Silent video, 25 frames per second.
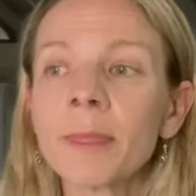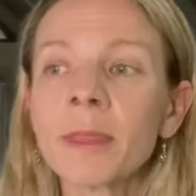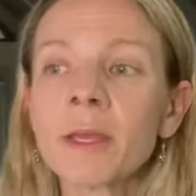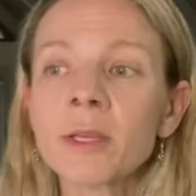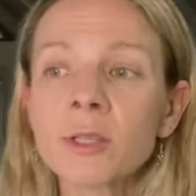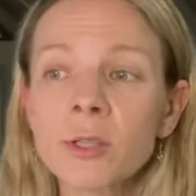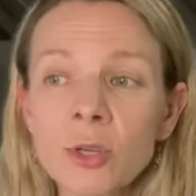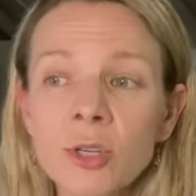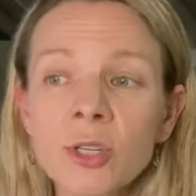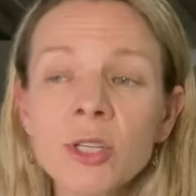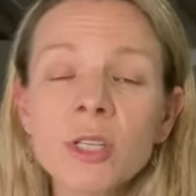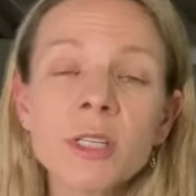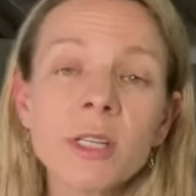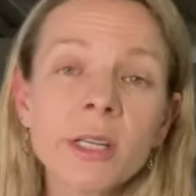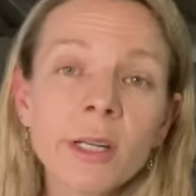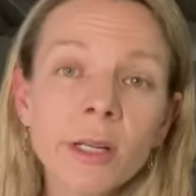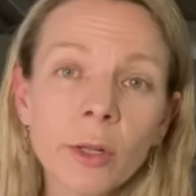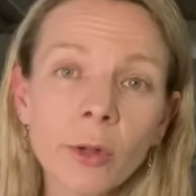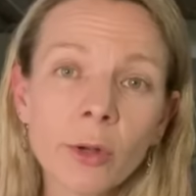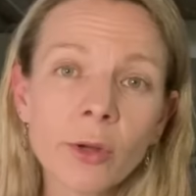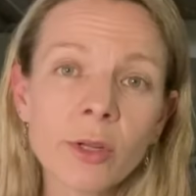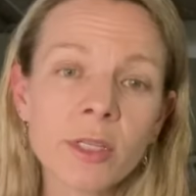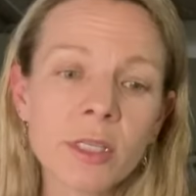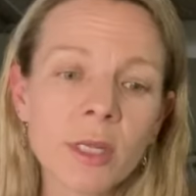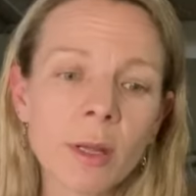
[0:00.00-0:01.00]
So she did
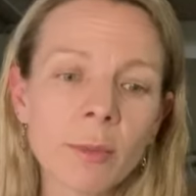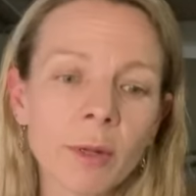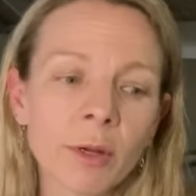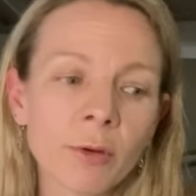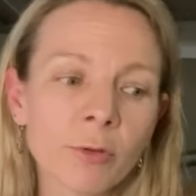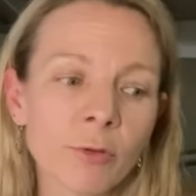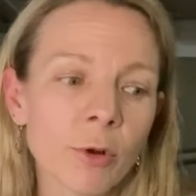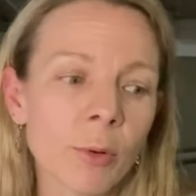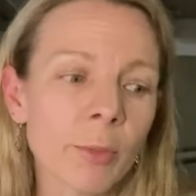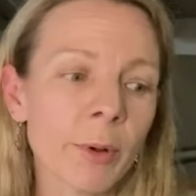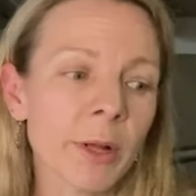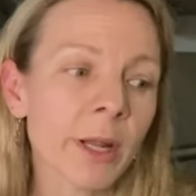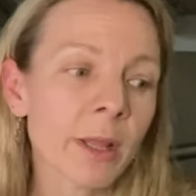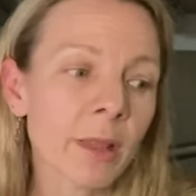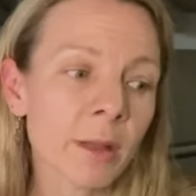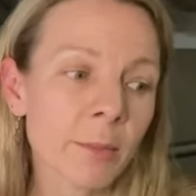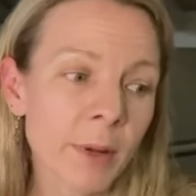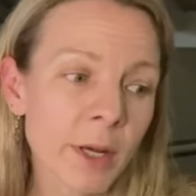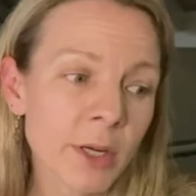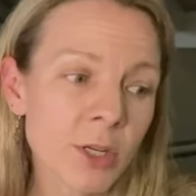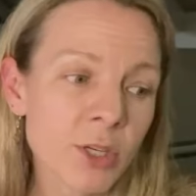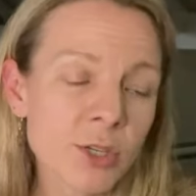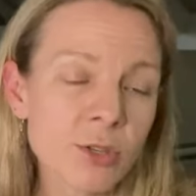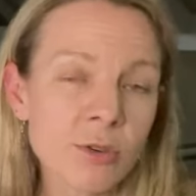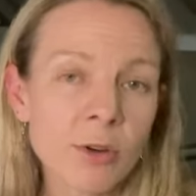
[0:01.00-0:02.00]
learn something from it and the
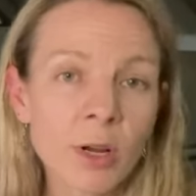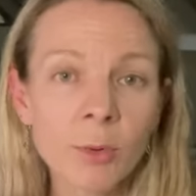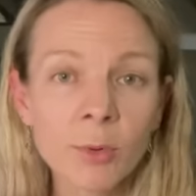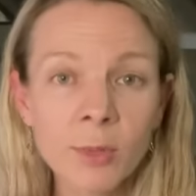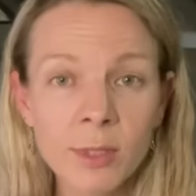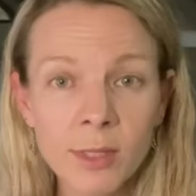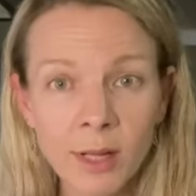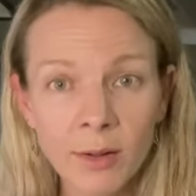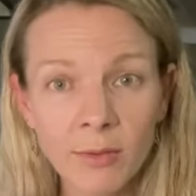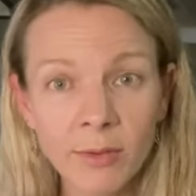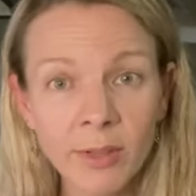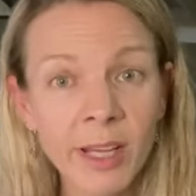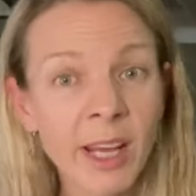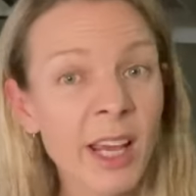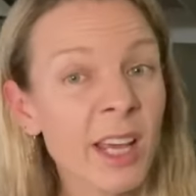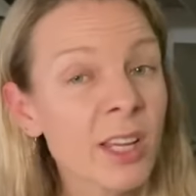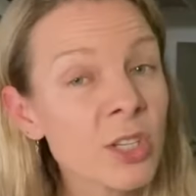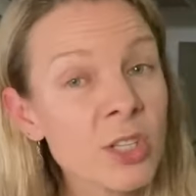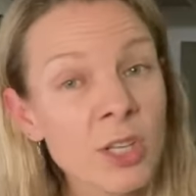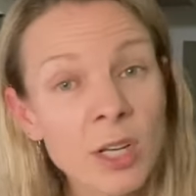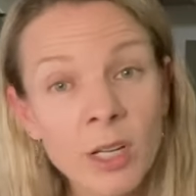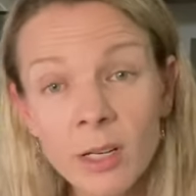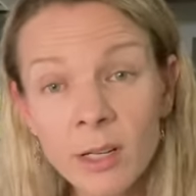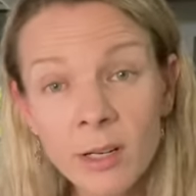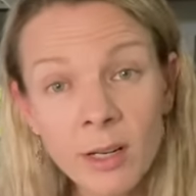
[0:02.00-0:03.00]
magistrate was lovely and
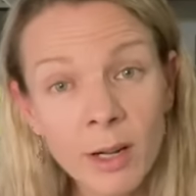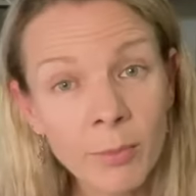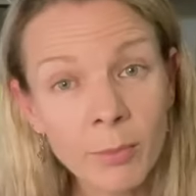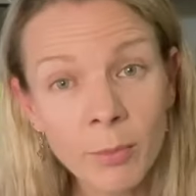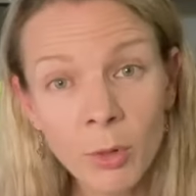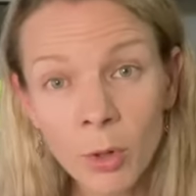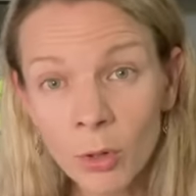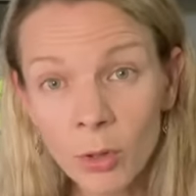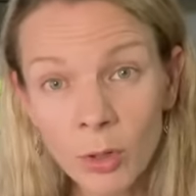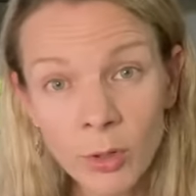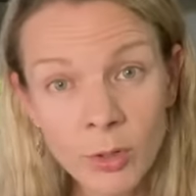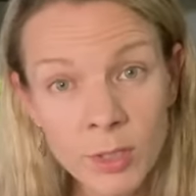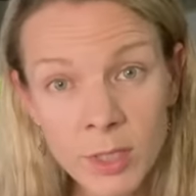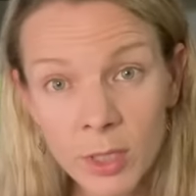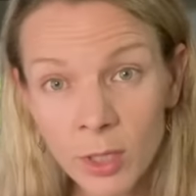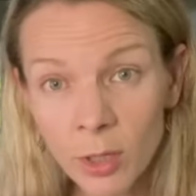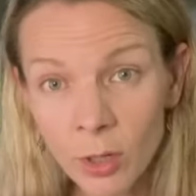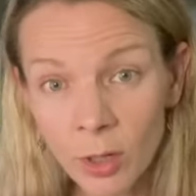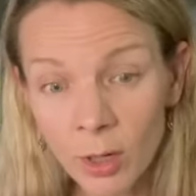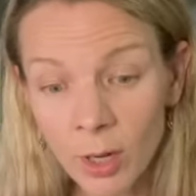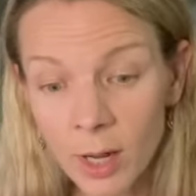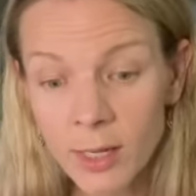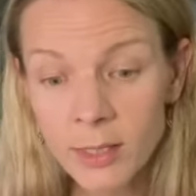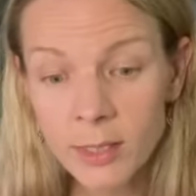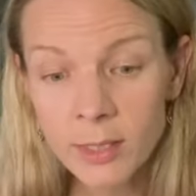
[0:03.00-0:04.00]
she ended up not losing
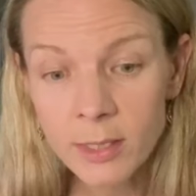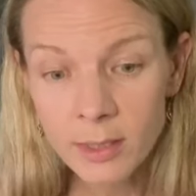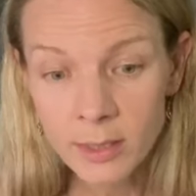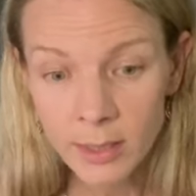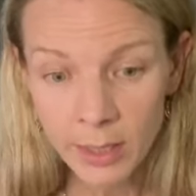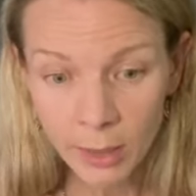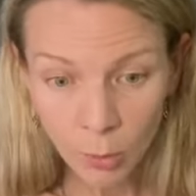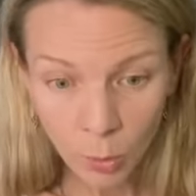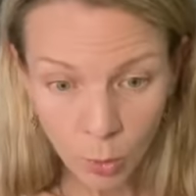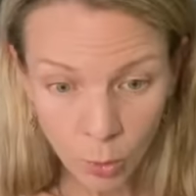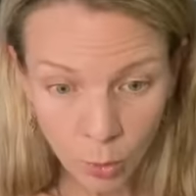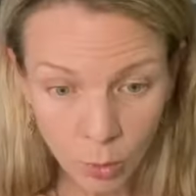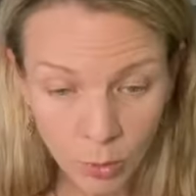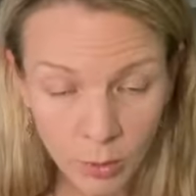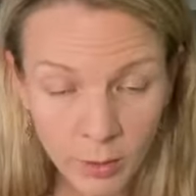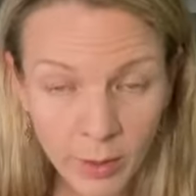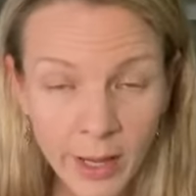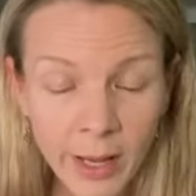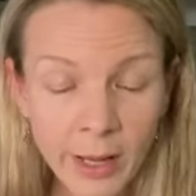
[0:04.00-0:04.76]
her license at all.